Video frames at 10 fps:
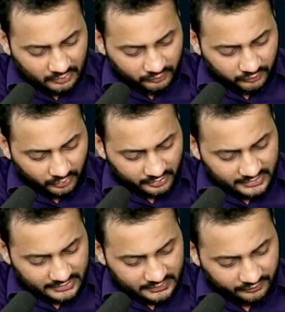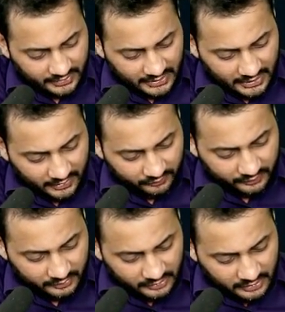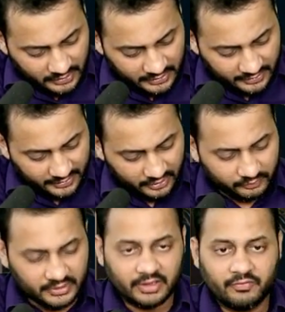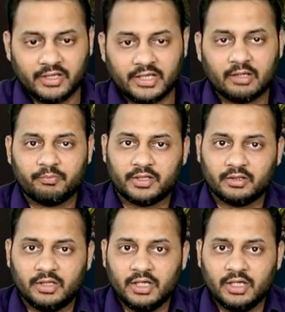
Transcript: For this we have 100 of the equity capital.